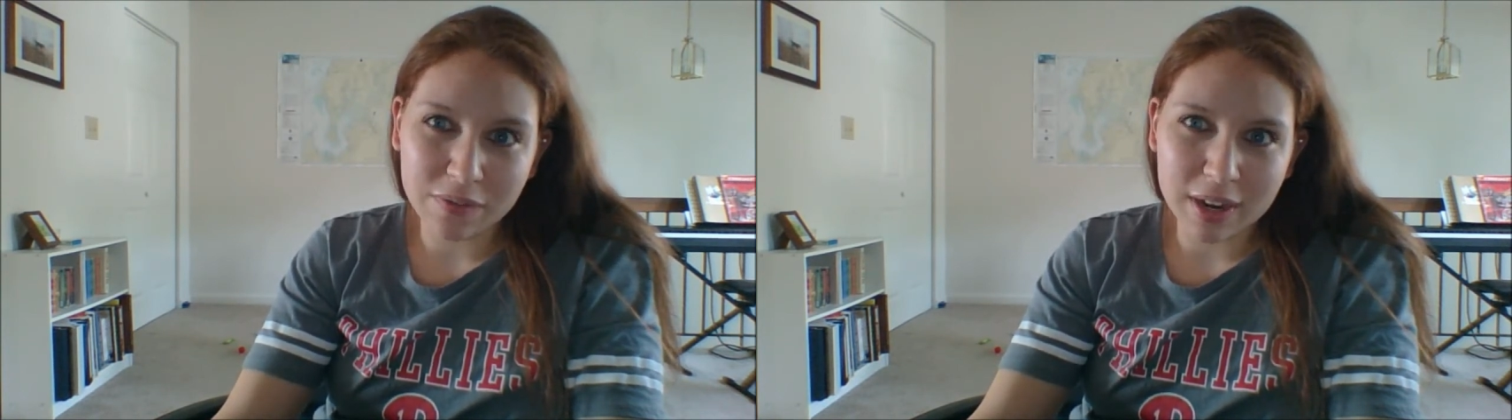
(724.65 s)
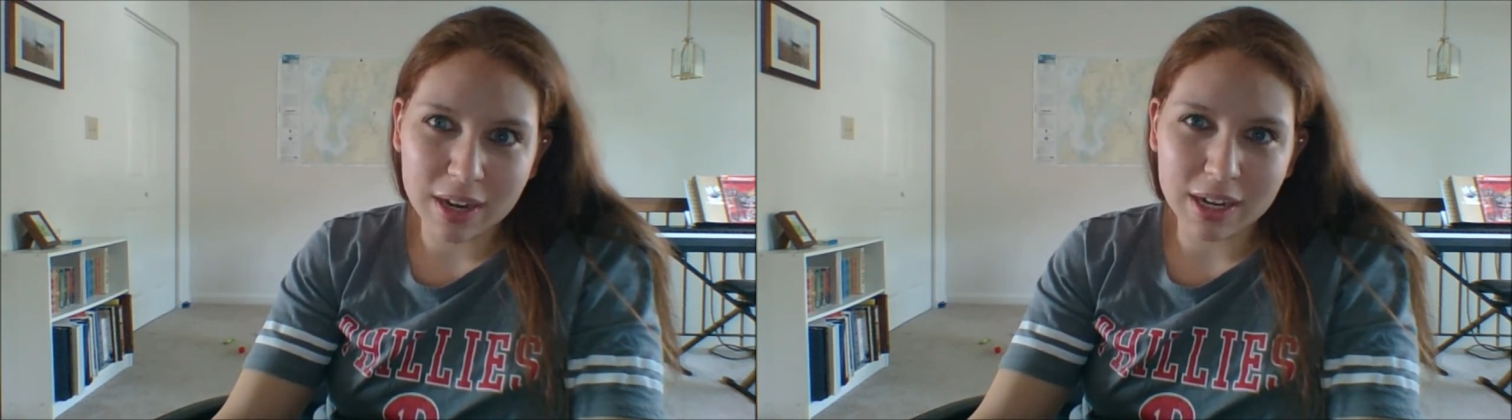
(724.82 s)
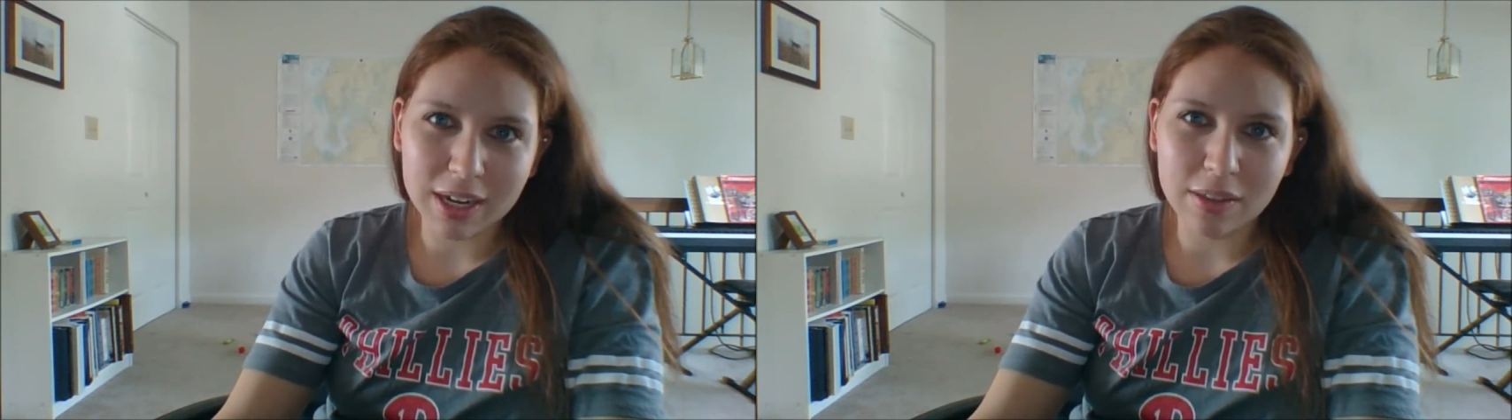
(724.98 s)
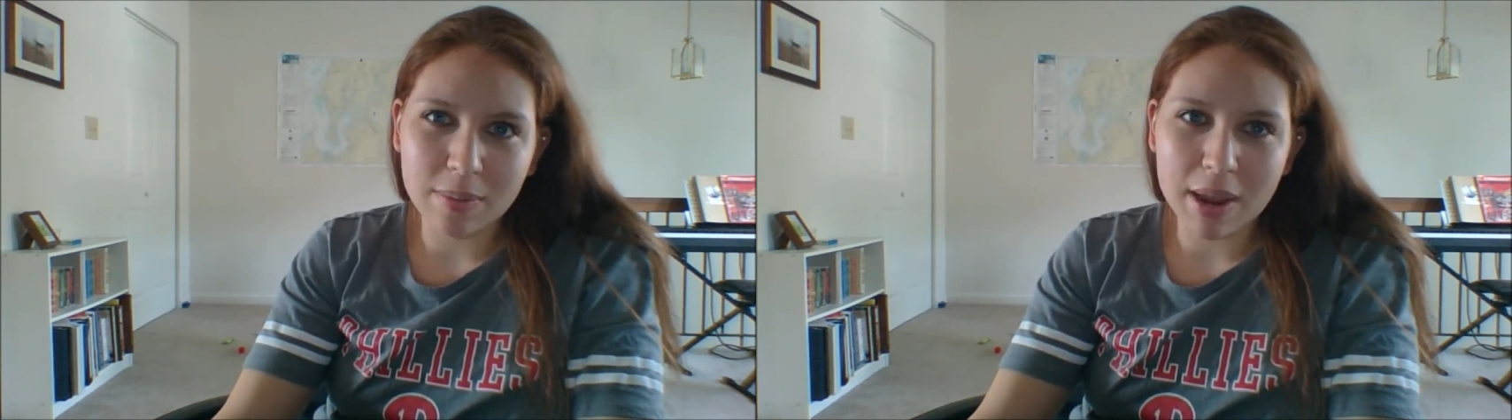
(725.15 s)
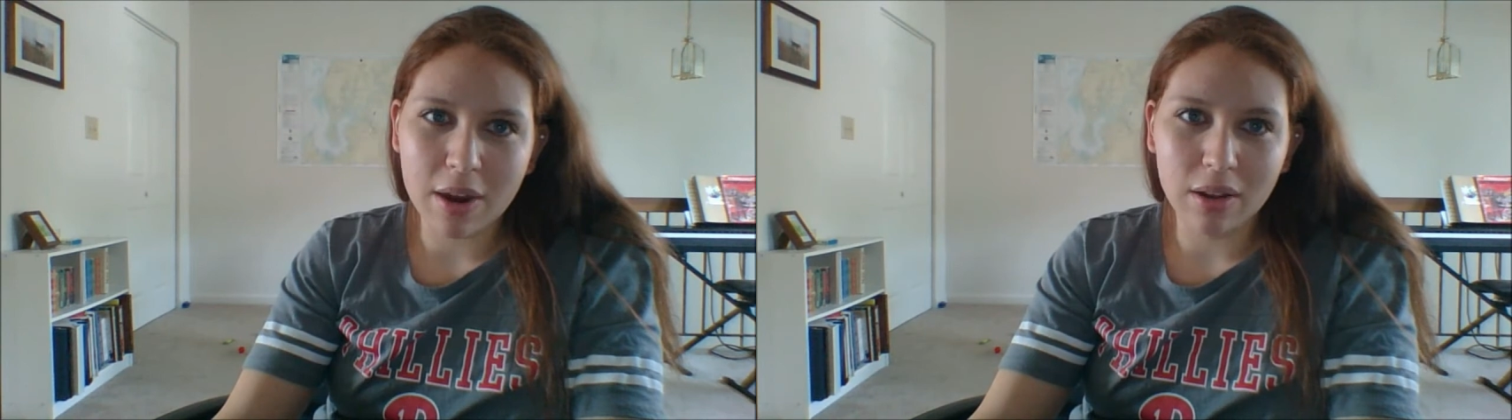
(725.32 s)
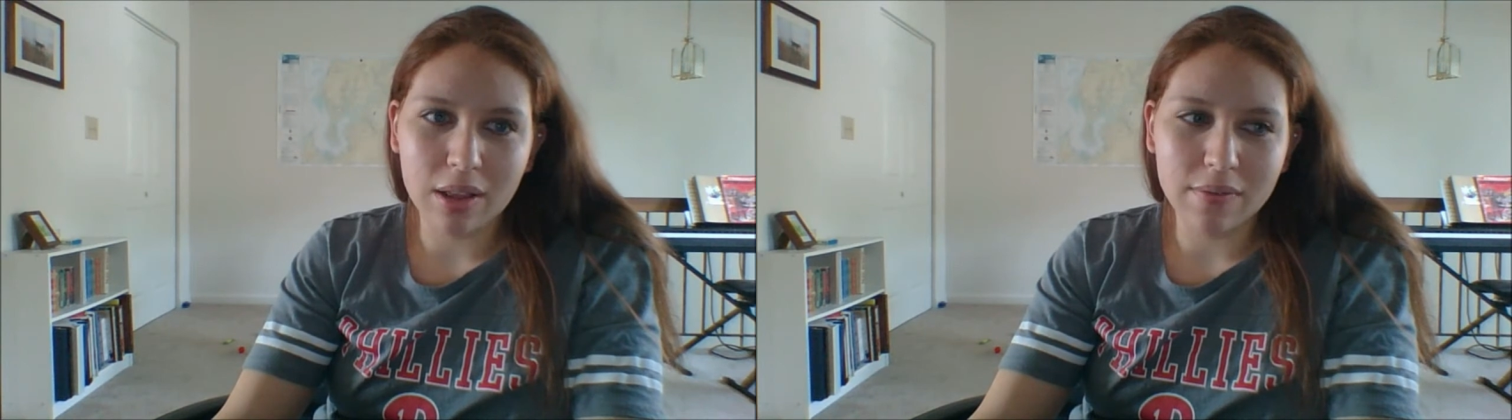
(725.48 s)
fighting and the
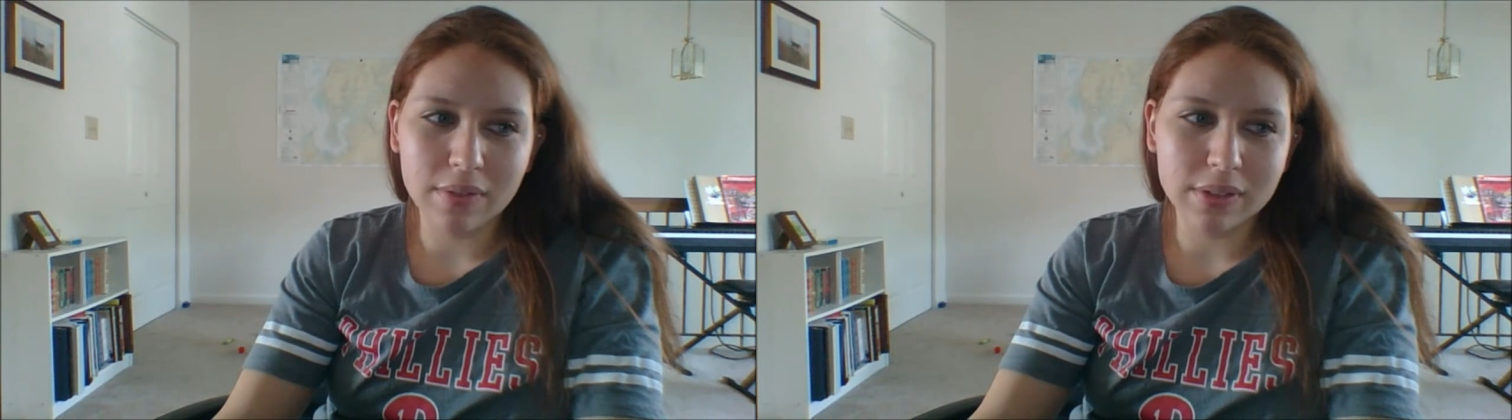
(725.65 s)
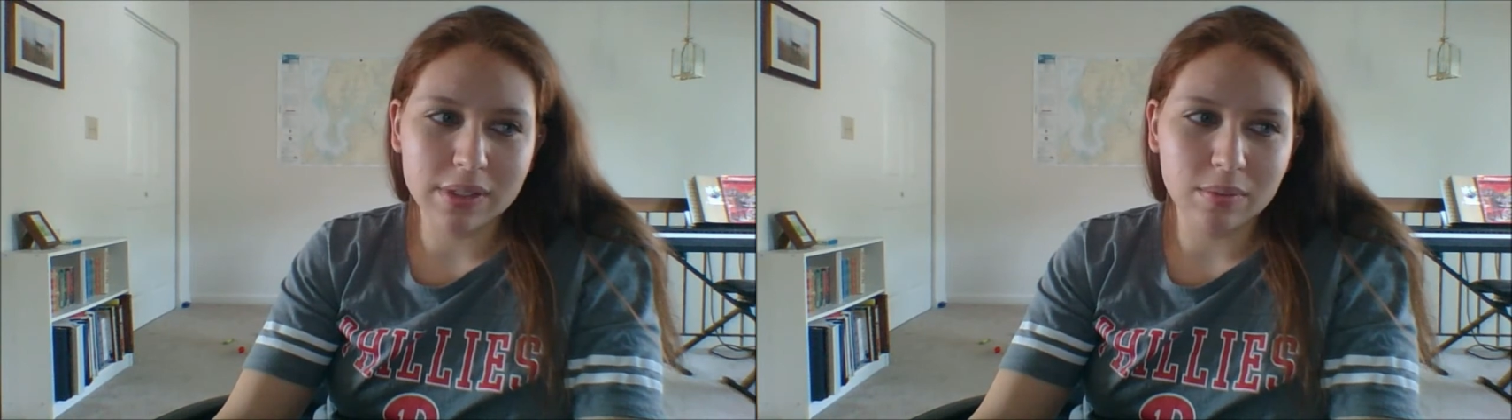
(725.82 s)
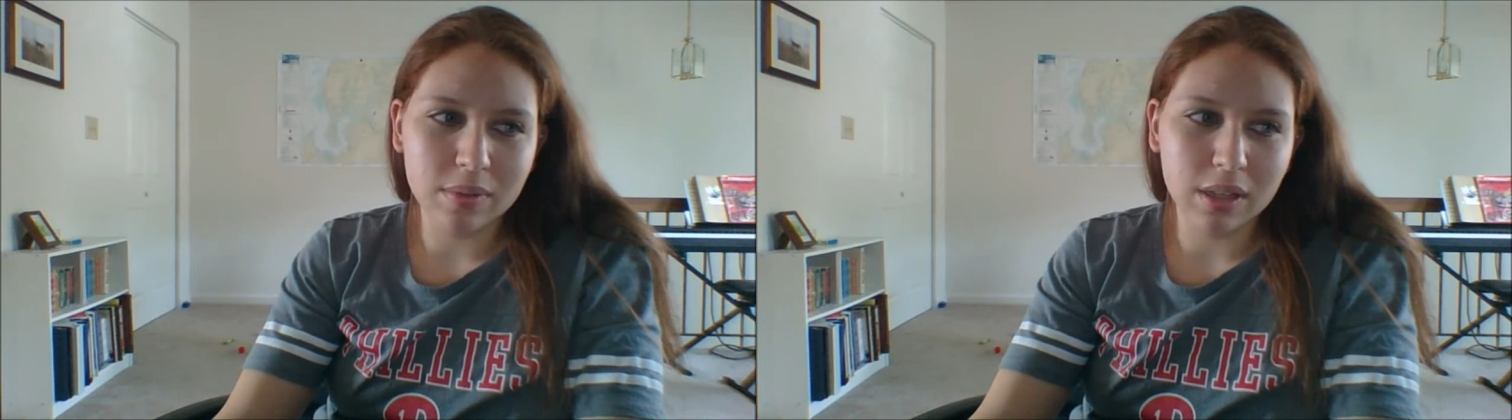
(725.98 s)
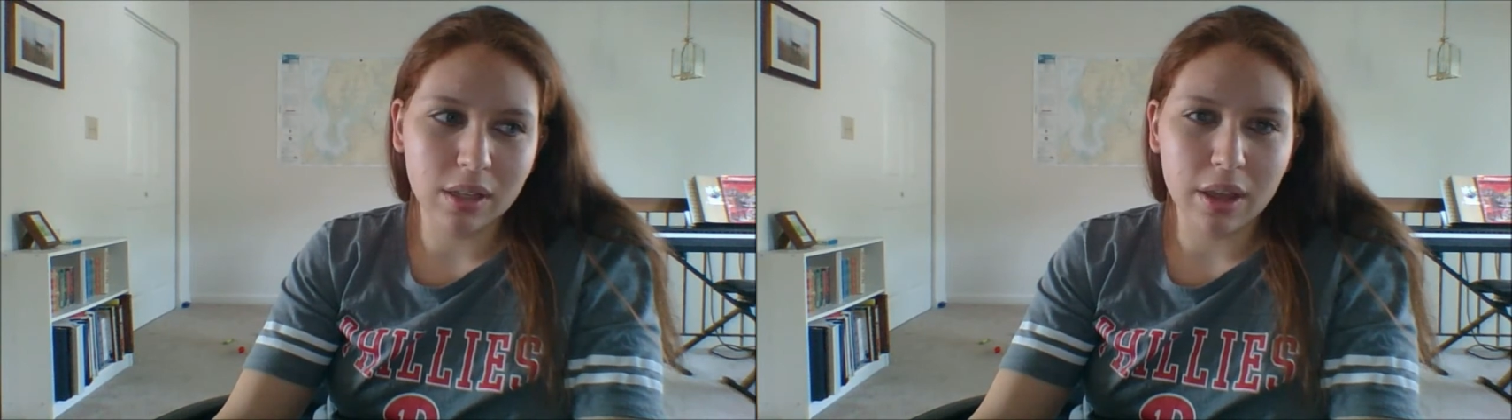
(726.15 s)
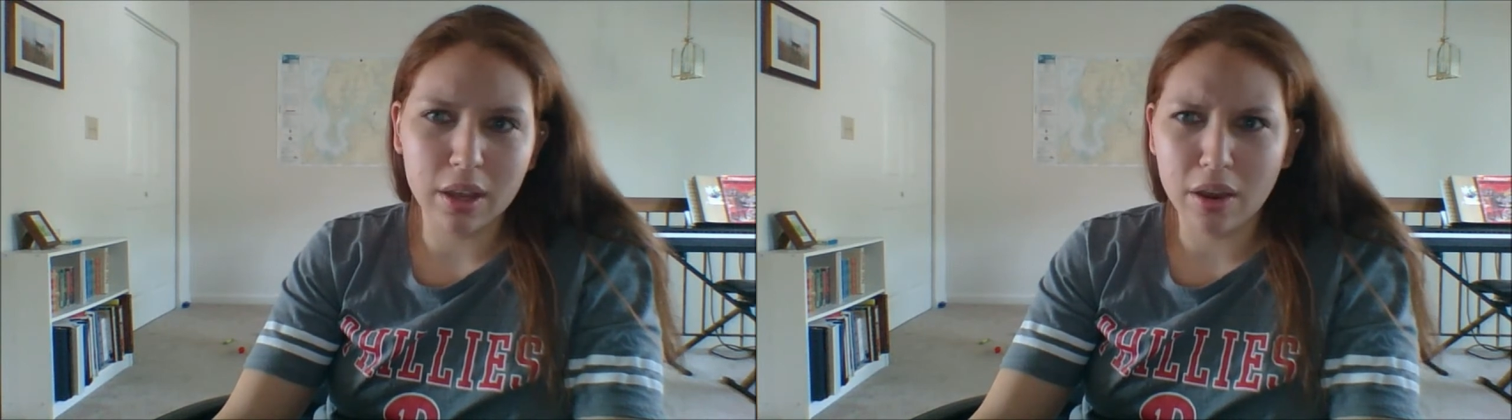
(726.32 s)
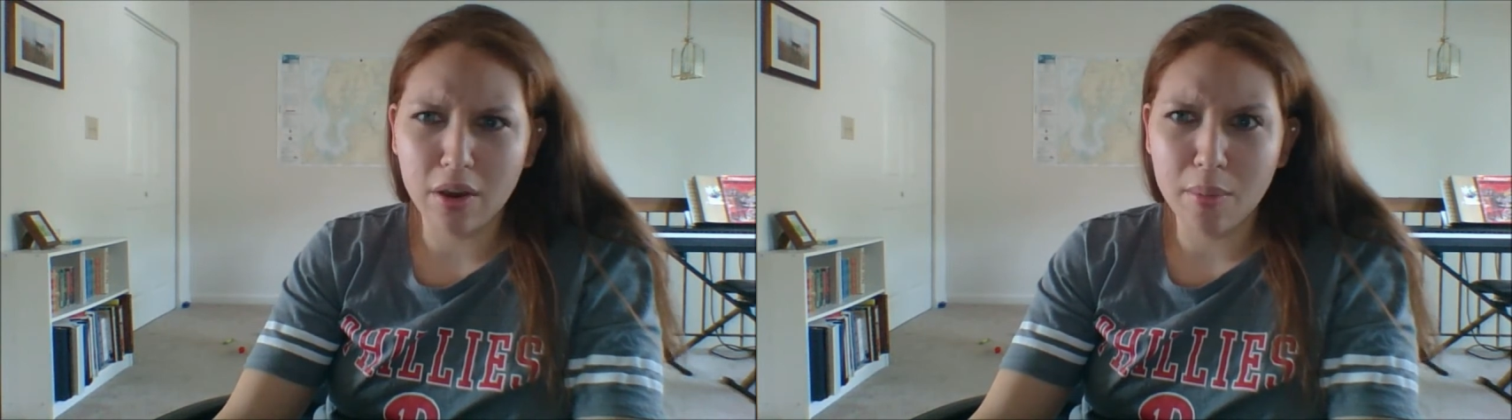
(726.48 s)
power levels and being like,